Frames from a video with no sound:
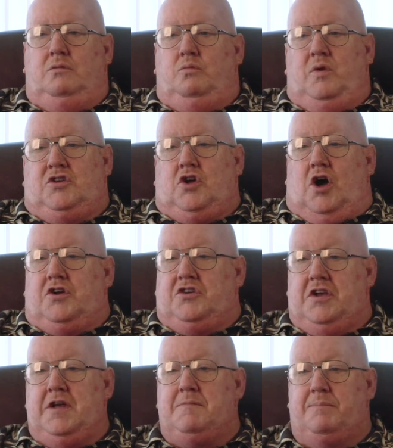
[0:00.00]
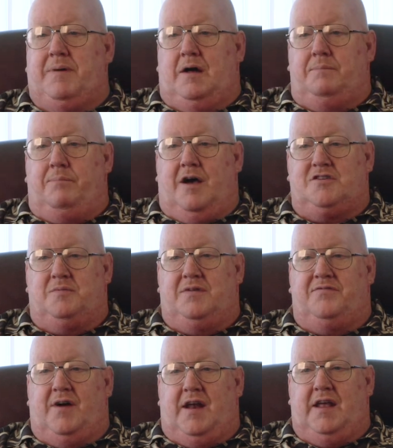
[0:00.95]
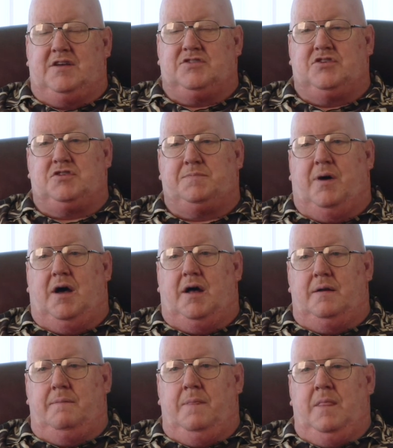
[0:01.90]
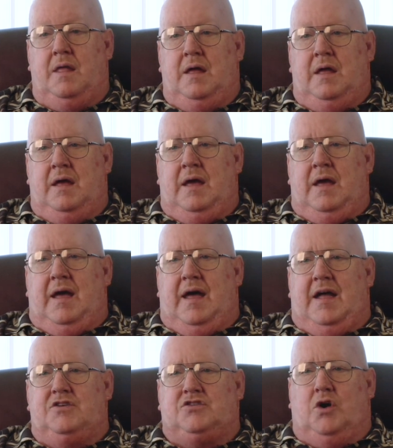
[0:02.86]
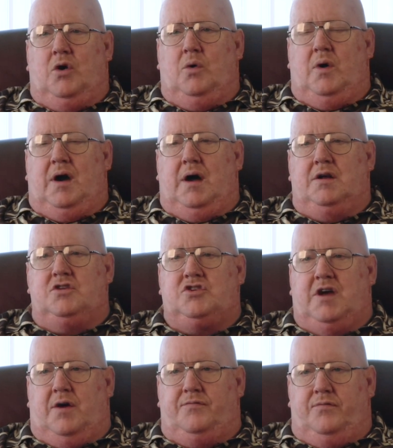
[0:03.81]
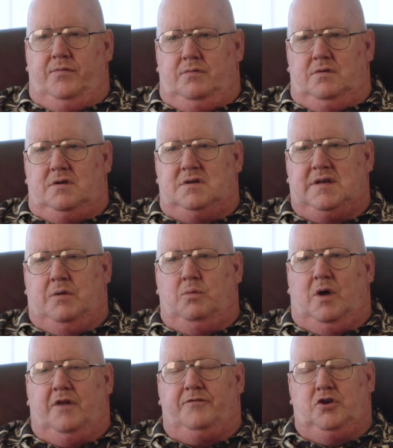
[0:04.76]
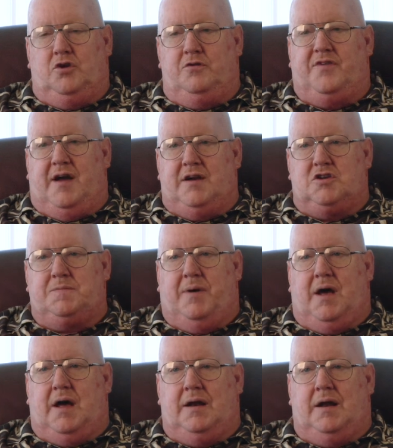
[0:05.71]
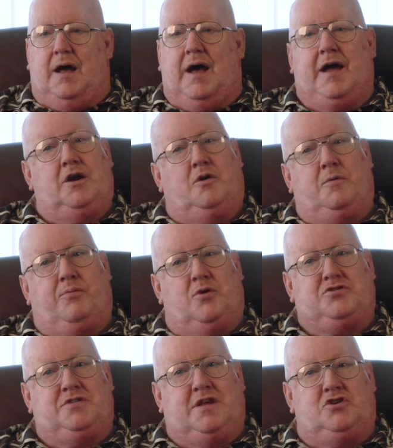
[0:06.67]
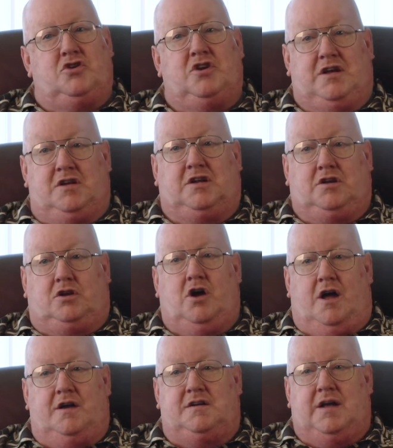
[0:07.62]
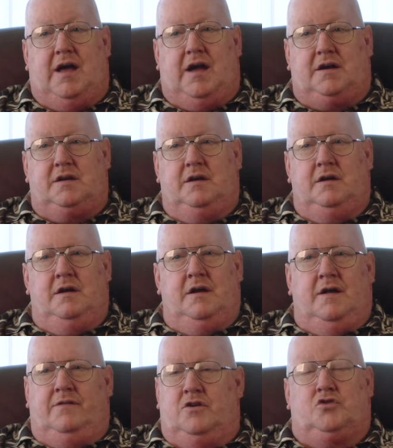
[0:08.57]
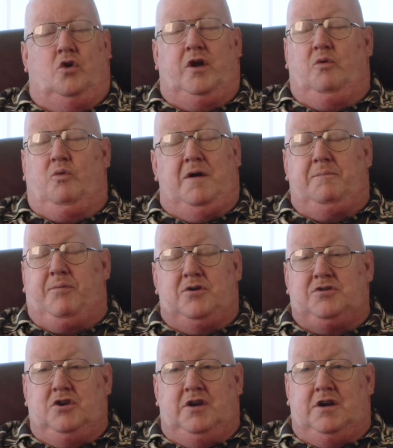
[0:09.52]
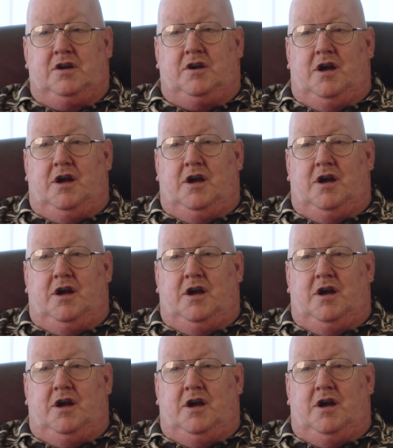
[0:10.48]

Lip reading: we talked to him about possibly finding us a spot. And so Jeff said, well, if you do find a spot, I know a person that you need to contact. There's only one person you need to